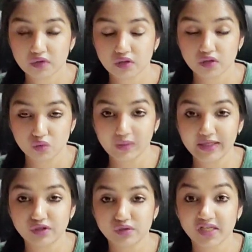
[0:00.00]
You're
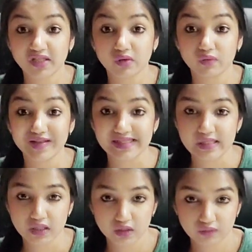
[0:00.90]
willing to take the
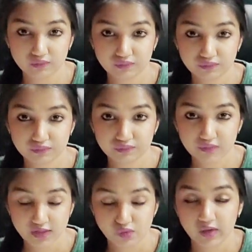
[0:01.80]
risk.
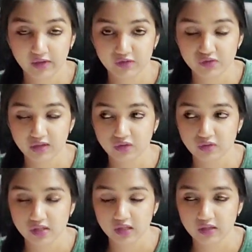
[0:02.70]
That's what I was trying to
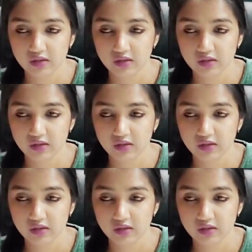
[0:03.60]
say.